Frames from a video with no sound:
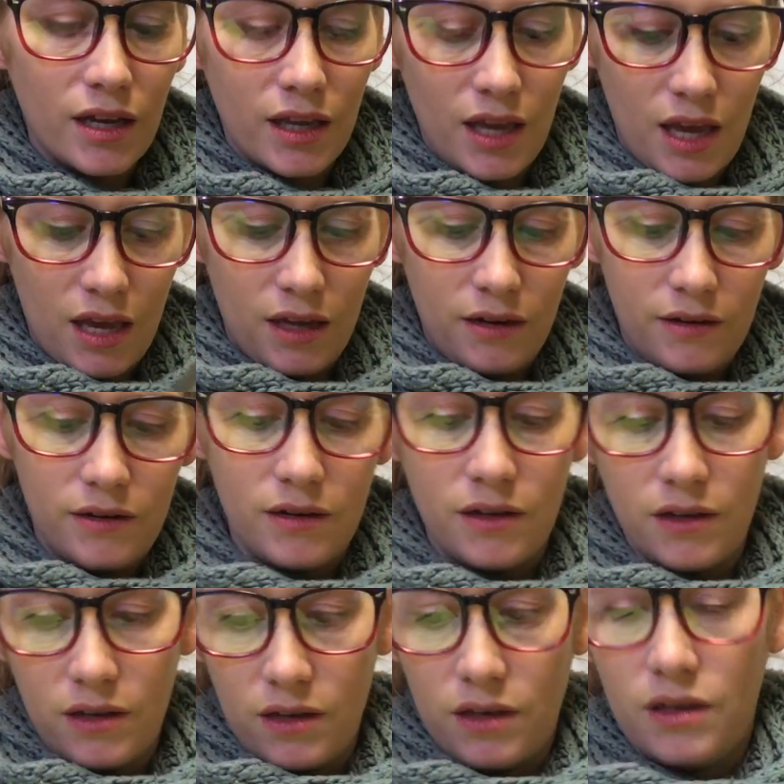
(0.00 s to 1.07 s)
again
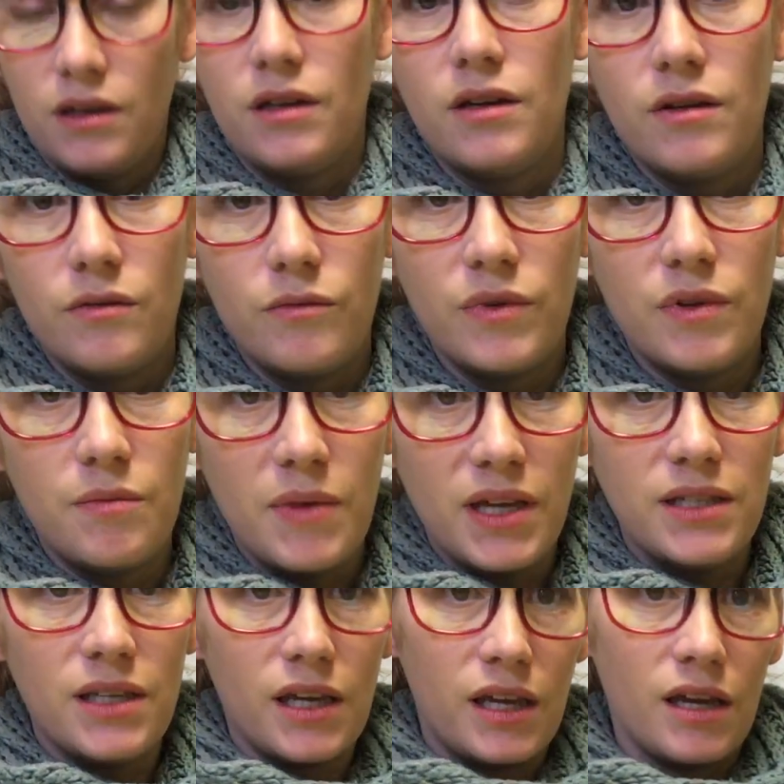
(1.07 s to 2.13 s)
with my
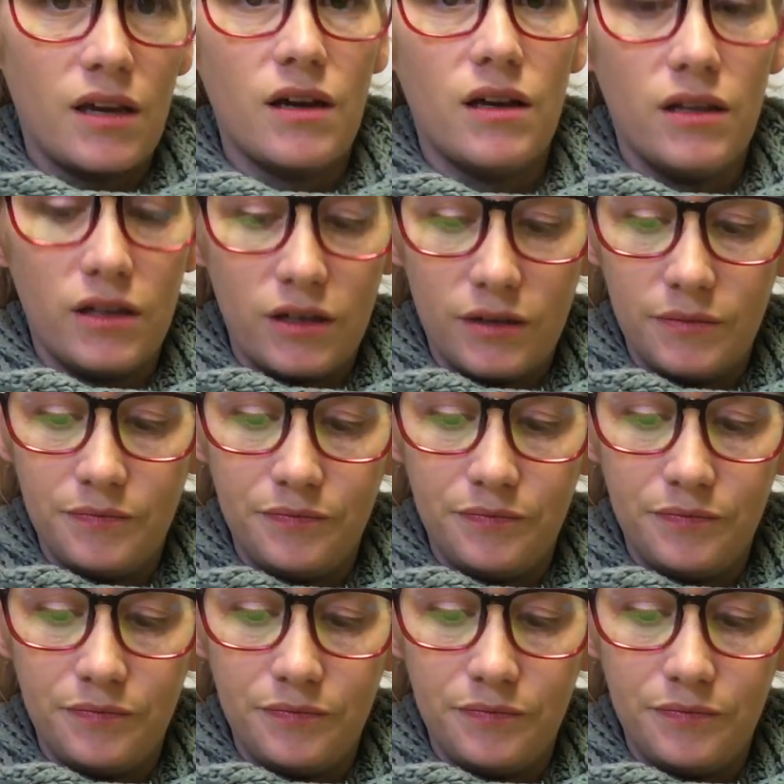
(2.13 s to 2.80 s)
second color.